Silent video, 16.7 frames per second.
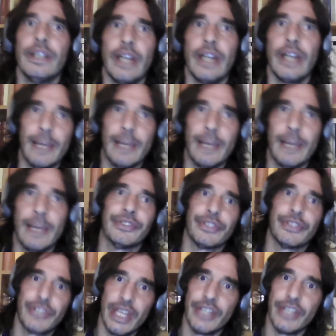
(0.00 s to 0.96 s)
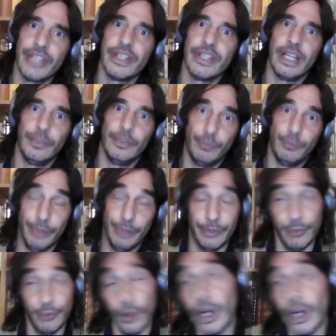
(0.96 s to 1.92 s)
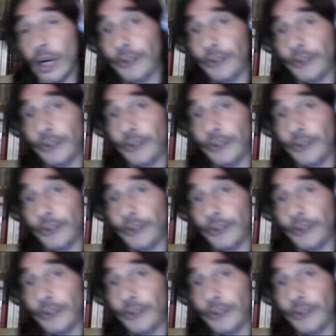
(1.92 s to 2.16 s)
elements are changing, but we're also